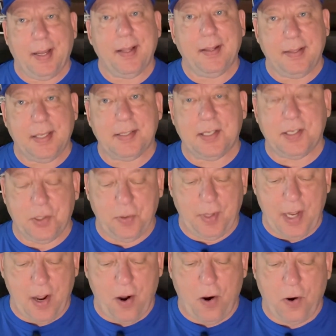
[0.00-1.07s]
This is who
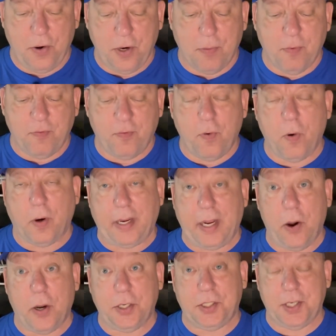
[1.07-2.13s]
they are. Number 4,
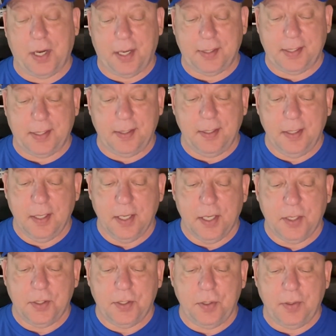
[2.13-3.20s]
Garret Johnson,
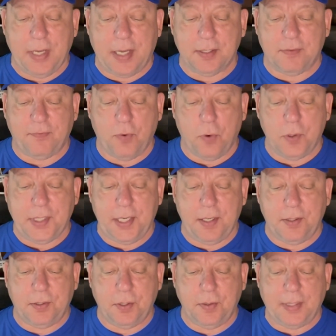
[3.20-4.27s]
2014
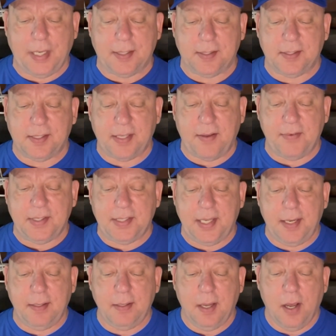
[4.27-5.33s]
and
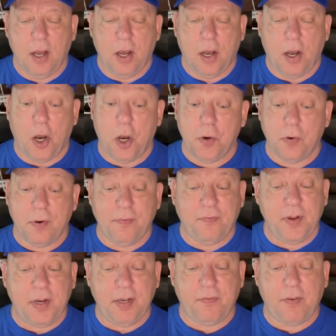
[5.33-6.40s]
2017,
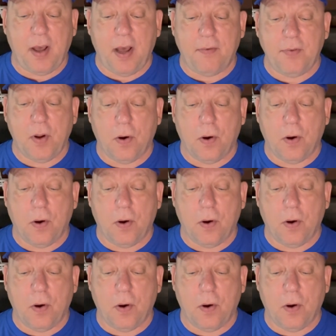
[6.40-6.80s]
155